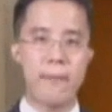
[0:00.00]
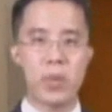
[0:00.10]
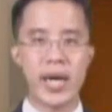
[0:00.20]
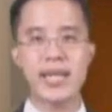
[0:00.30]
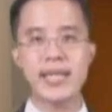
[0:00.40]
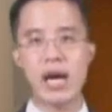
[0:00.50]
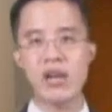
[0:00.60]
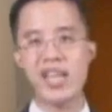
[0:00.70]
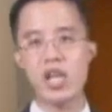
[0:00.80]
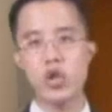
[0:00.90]
break it
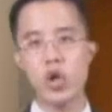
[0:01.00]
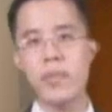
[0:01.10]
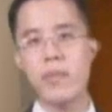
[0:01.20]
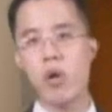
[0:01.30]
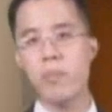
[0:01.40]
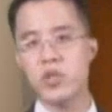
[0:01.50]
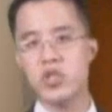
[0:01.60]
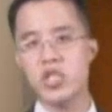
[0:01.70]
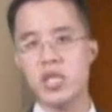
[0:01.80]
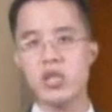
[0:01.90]
down, get a little bit more
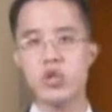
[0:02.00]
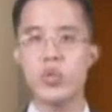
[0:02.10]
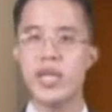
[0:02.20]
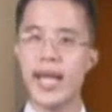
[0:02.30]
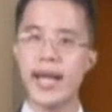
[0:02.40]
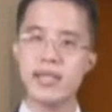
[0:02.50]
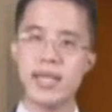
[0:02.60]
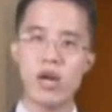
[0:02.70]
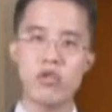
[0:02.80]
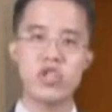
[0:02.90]
precision because we can't
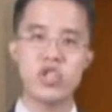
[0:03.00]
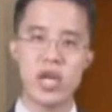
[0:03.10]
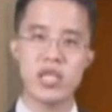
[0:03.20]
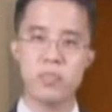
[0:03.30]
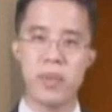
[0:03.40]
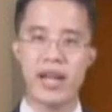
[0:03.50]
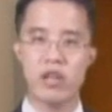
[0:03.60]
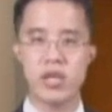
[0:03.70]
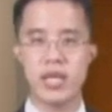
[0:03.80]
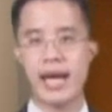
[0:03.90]
tell just by
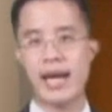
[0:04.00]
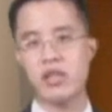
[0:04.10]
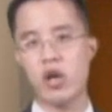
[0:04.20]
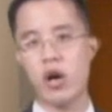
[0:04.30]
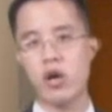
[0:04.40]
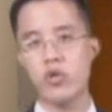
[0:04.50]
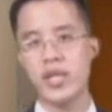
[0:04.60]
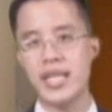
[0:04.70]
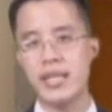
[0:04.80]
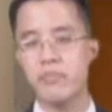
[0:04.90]
looking at the
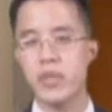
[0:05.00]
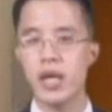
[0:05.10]
ROE.